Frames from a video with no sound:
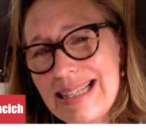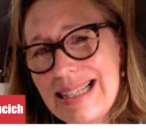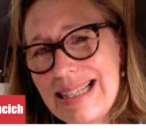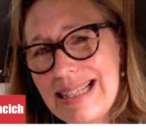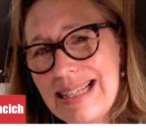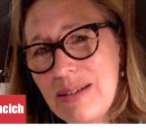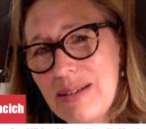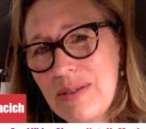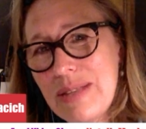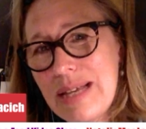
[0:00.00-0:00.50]

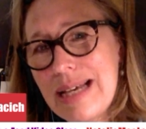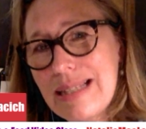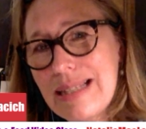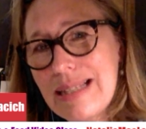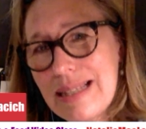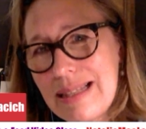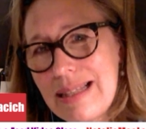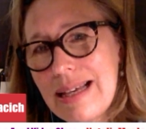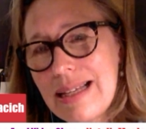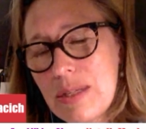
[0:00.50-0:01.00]
So
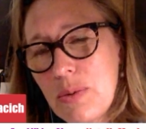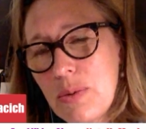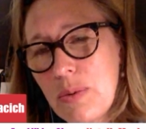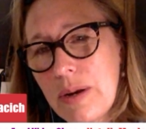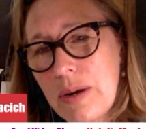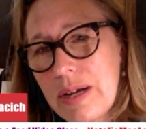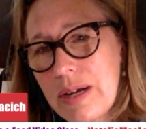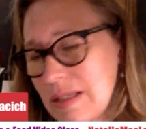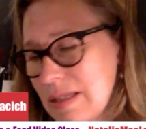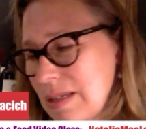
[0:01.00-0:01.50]
that's
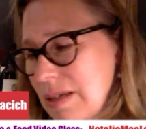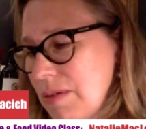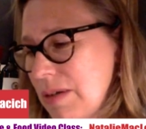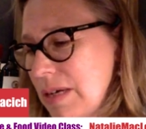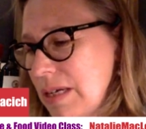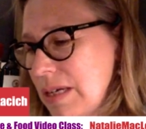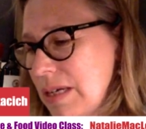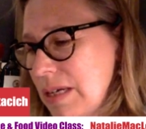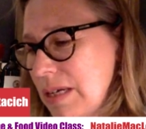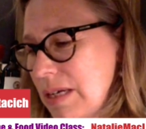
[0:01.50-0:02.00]
why. So
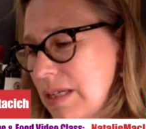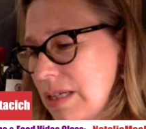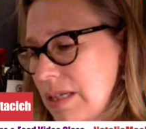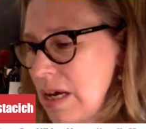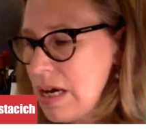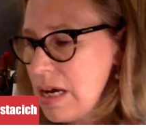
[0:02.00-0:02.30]
it's